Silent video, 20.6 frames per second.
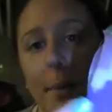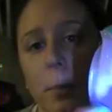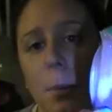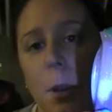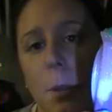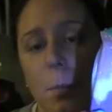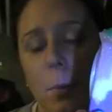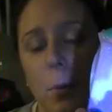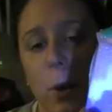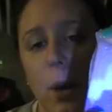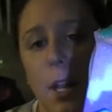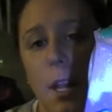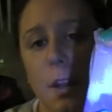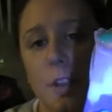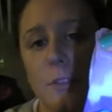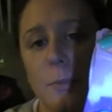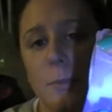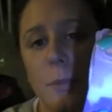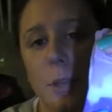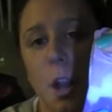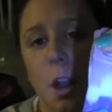a purple one. It
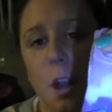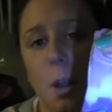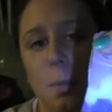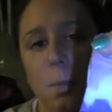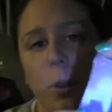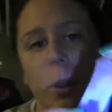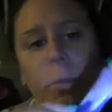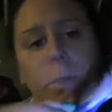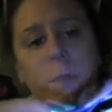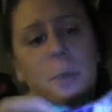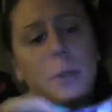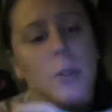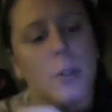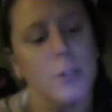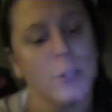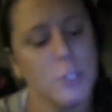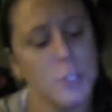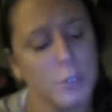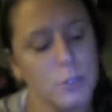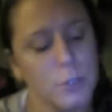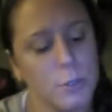goes from dark purple
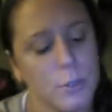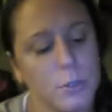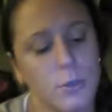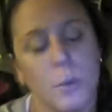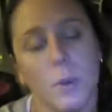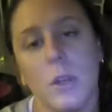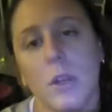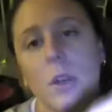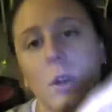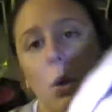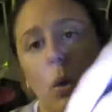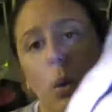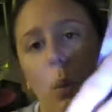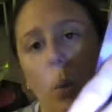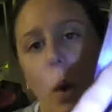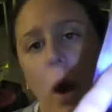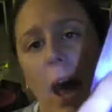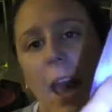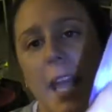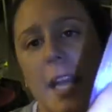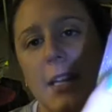to
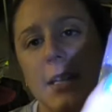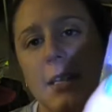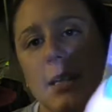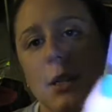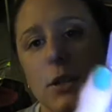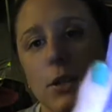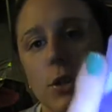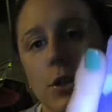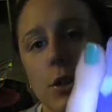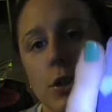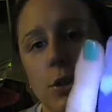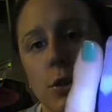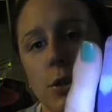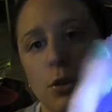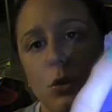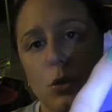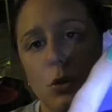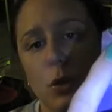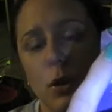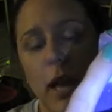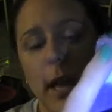white
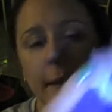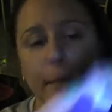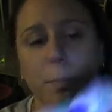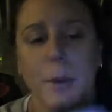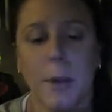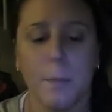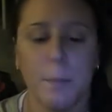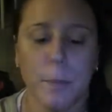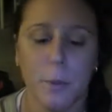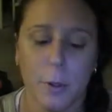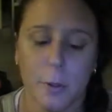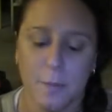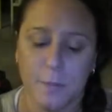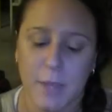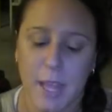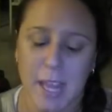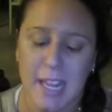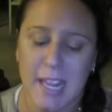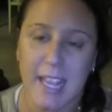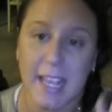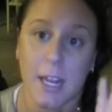to light purple,
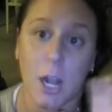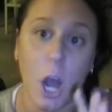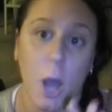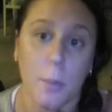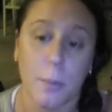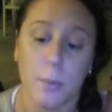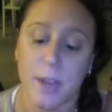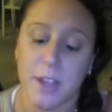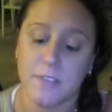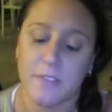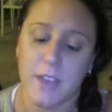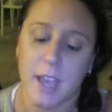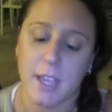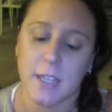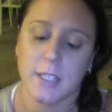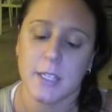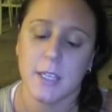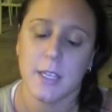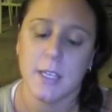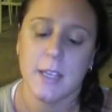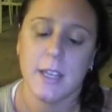kind of like an ombre
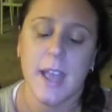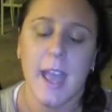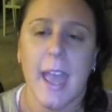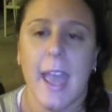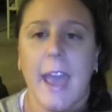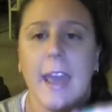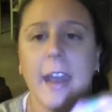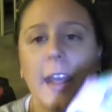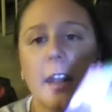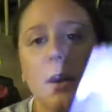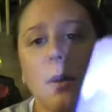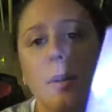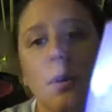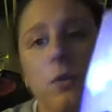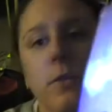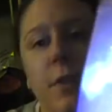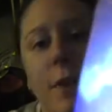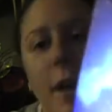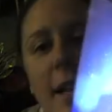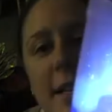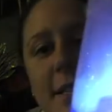effect. And I don't know if you